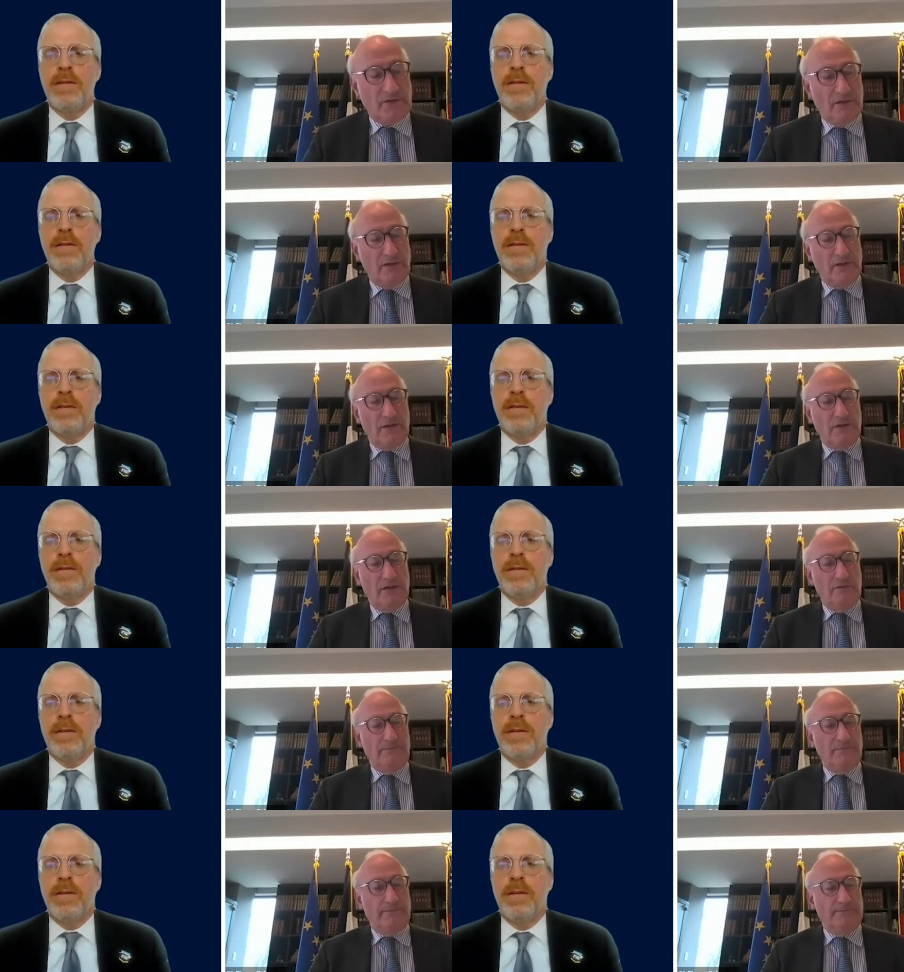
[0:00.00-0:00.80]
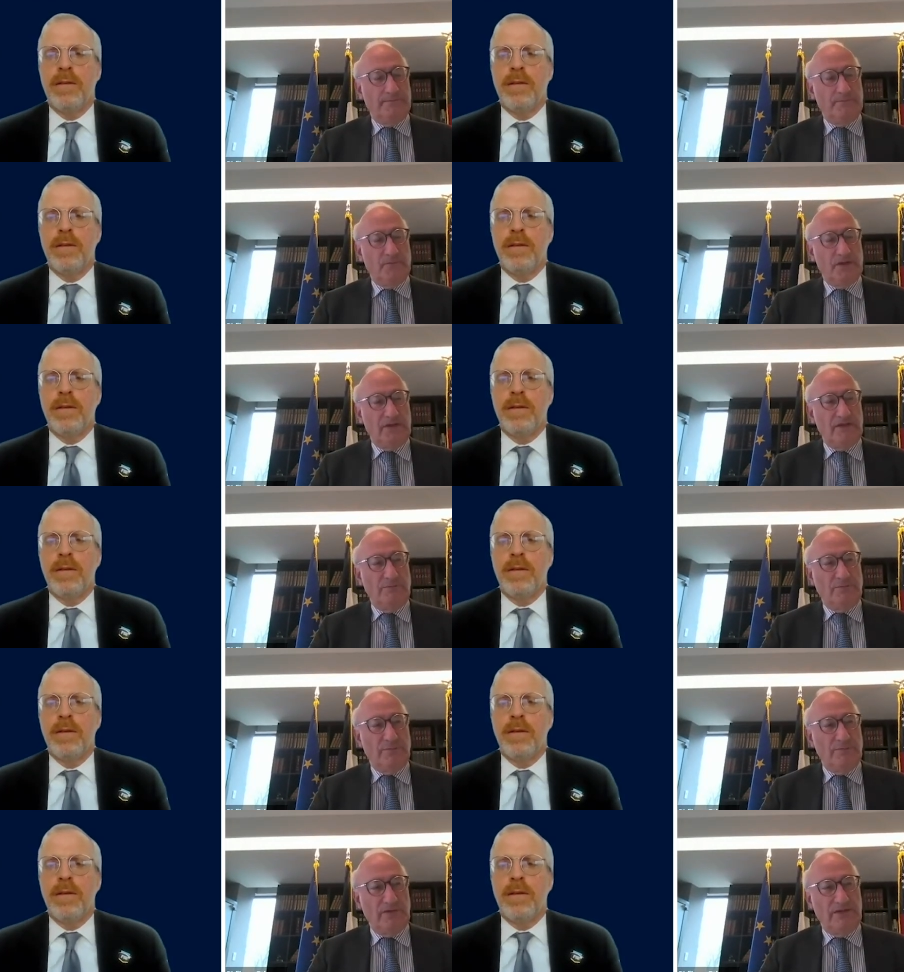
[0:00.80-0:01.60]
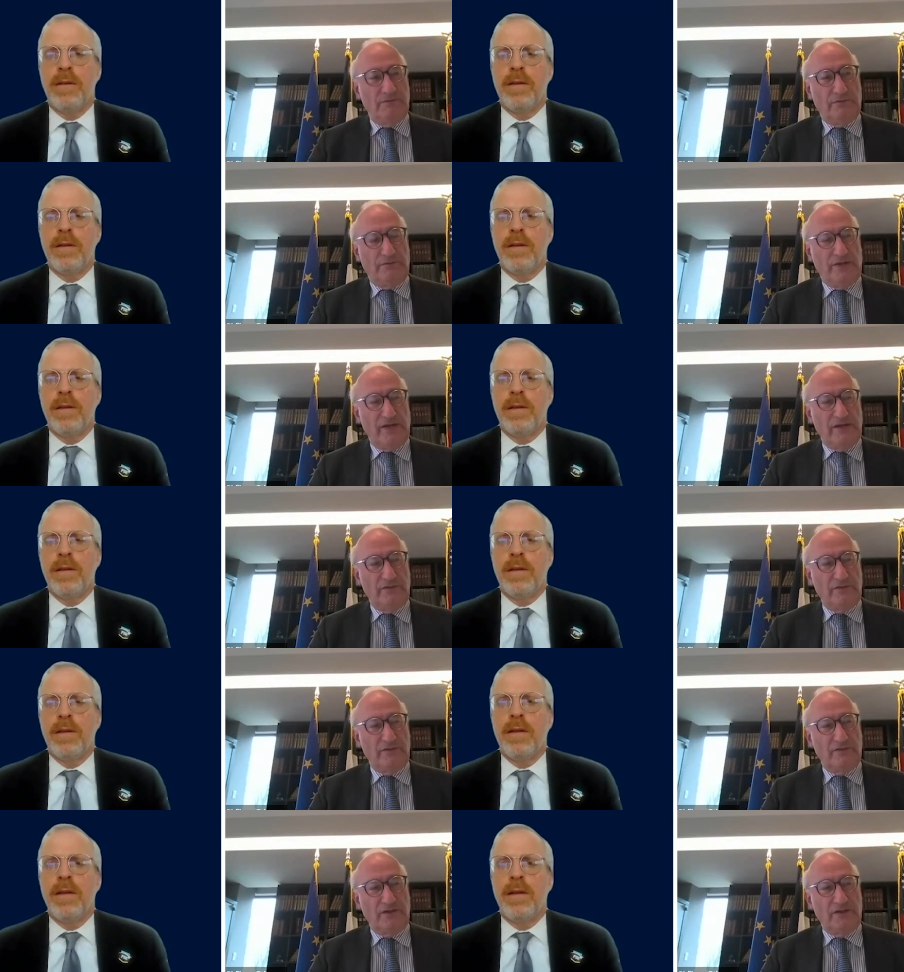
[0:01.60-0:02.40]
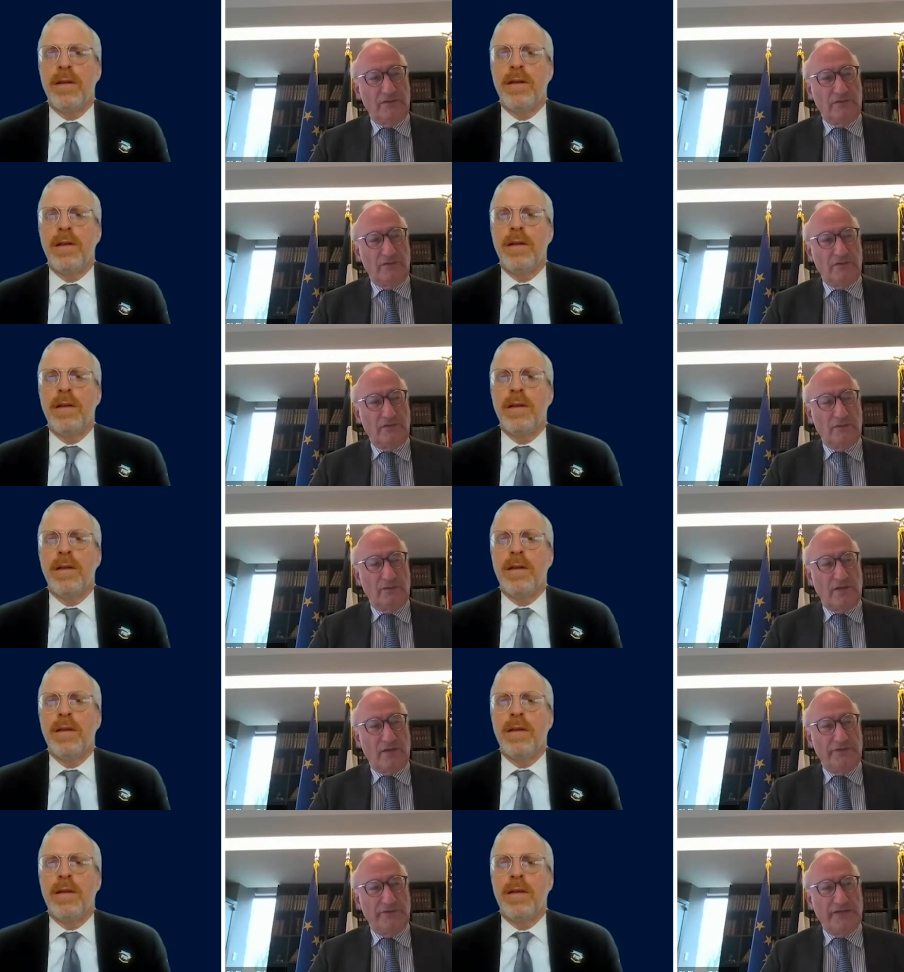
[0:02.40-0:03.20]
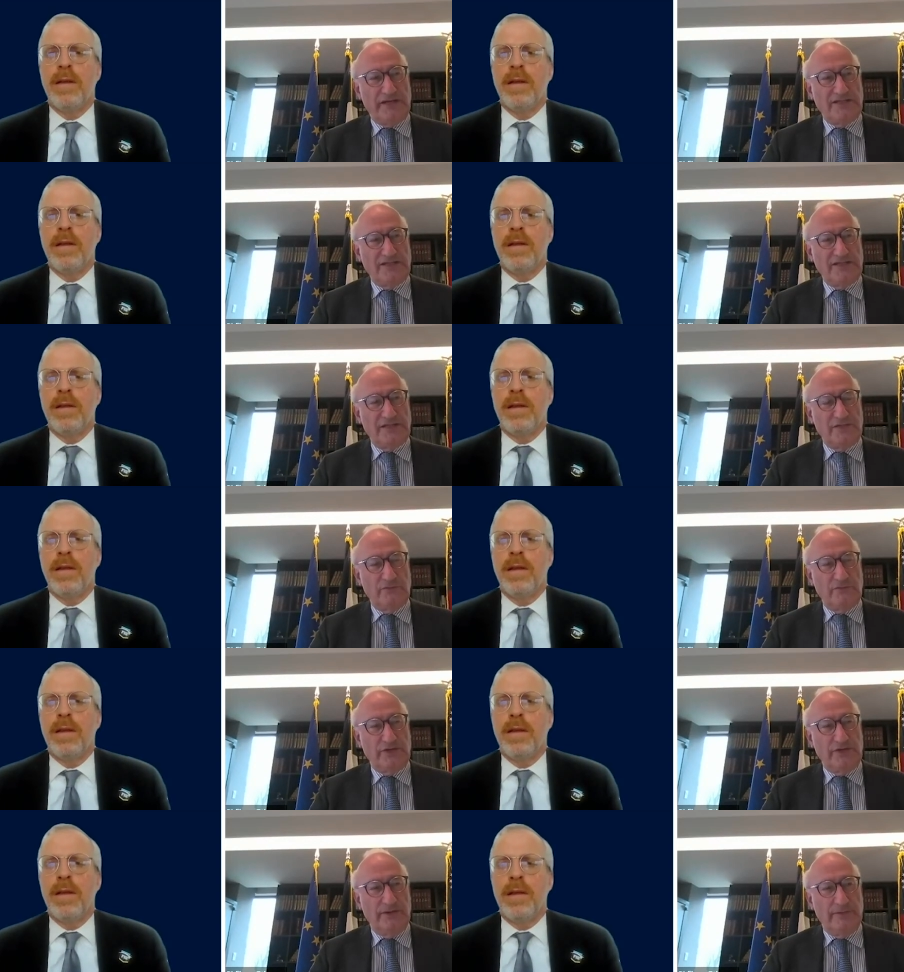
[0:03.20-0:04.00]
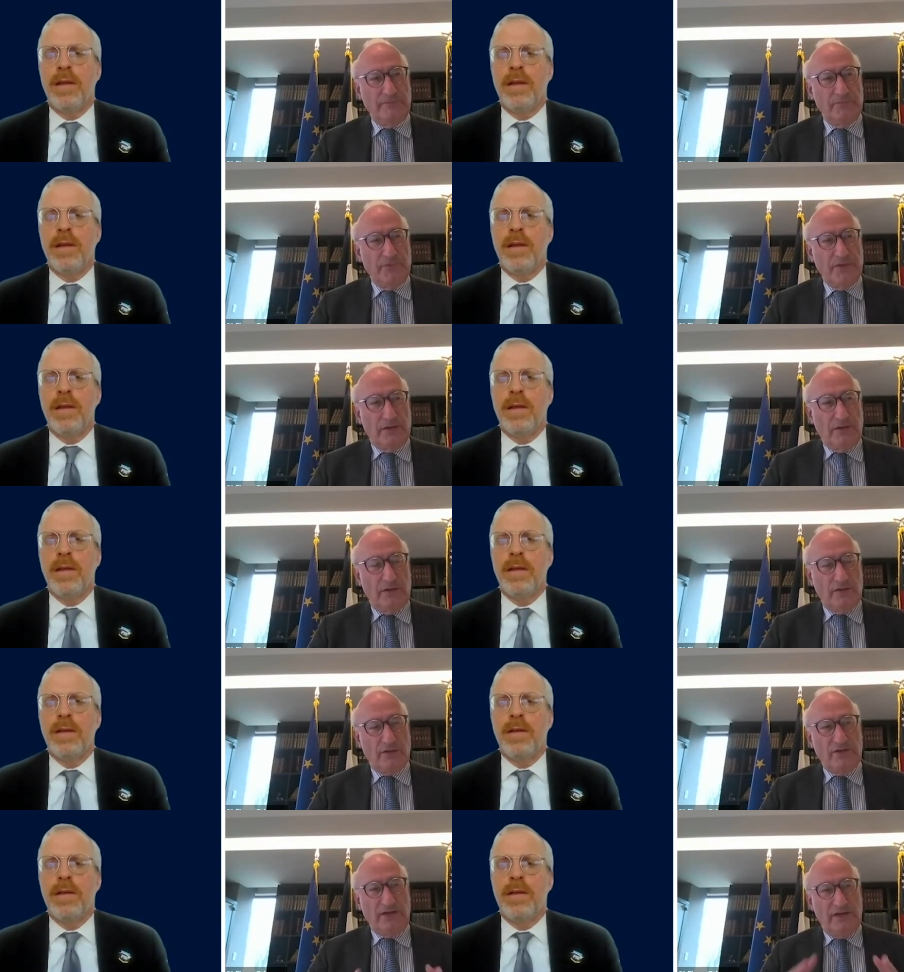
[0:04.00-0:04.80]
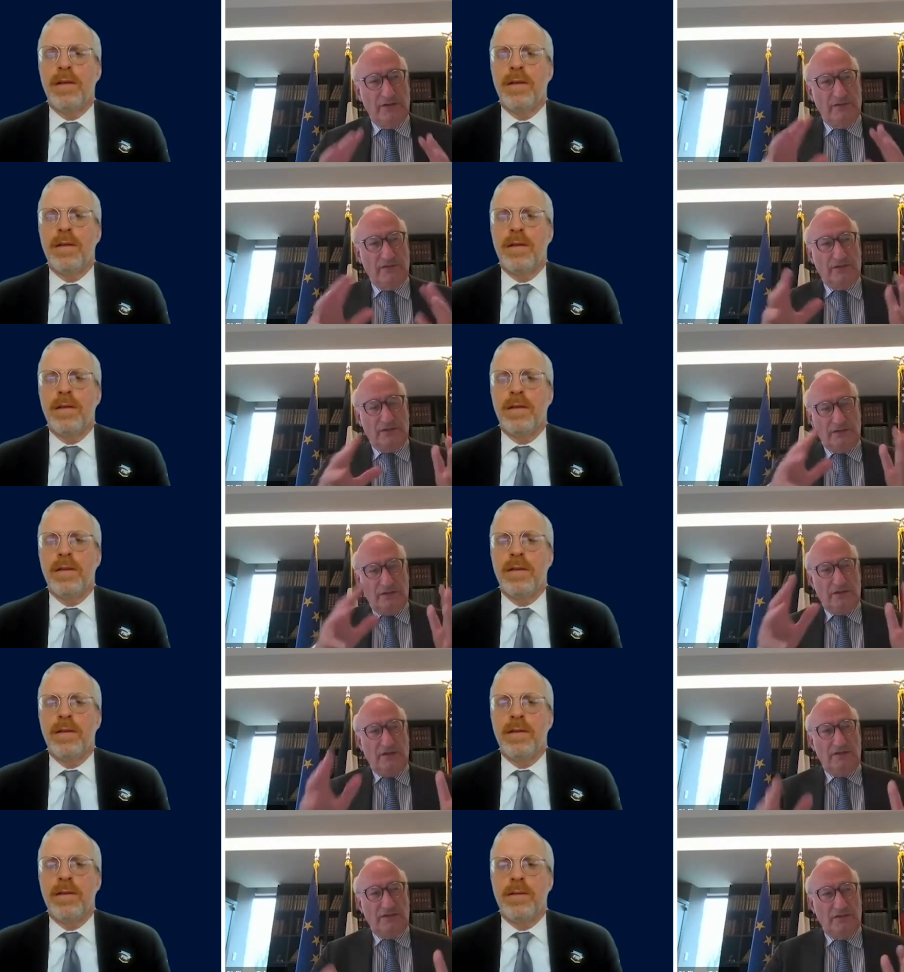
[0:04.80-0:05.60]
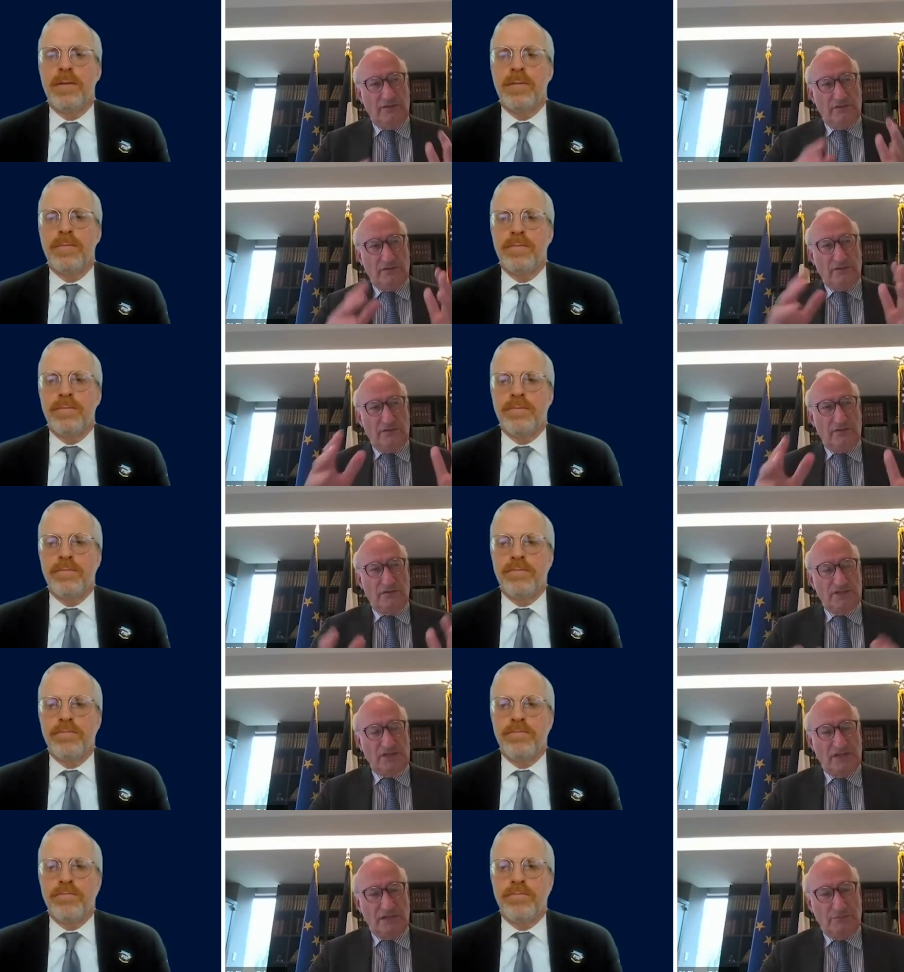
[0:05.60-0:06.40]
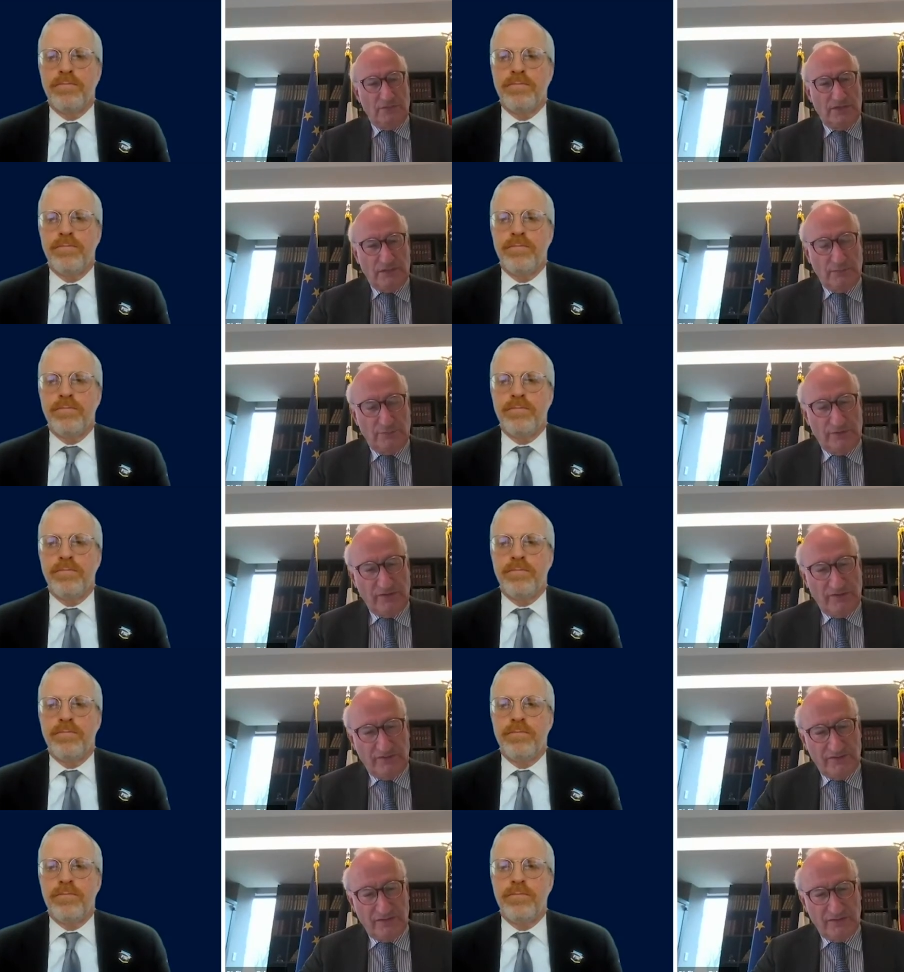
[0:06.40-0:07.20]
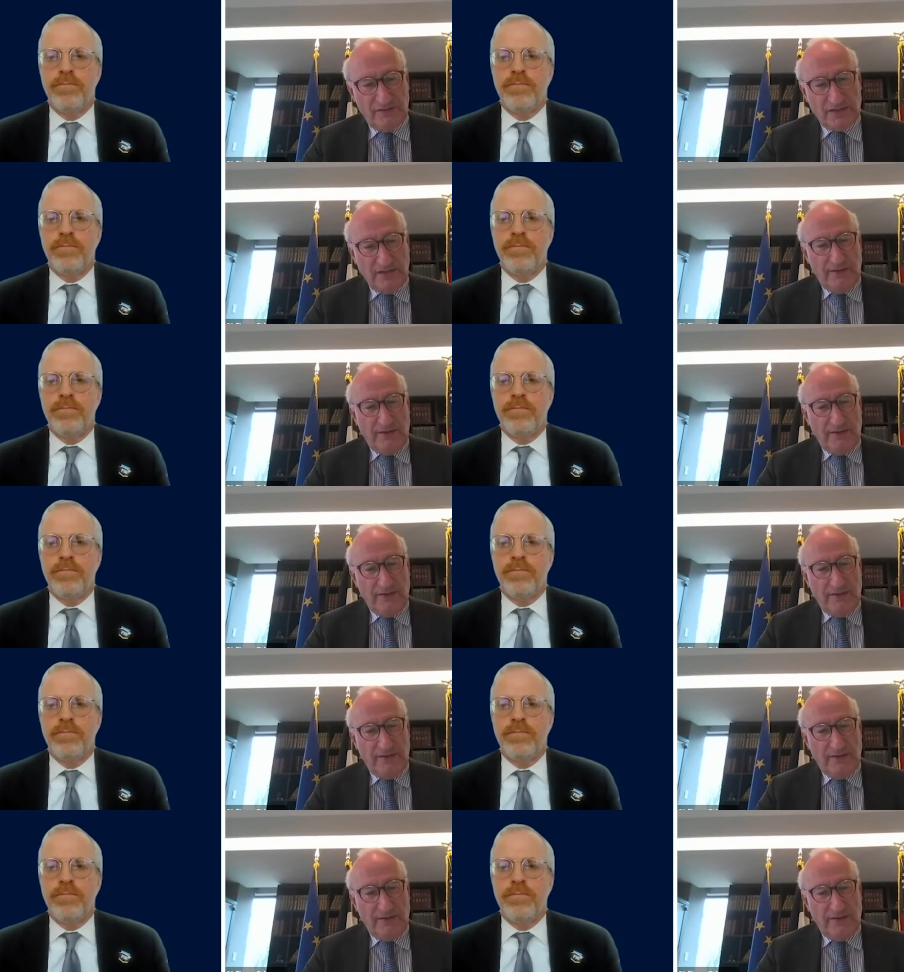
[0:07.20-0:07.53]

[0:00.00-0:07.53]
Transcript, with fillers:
Speaker 1: um, in, in France since 2018, we organized, and uh, it is uh, chaired by our president,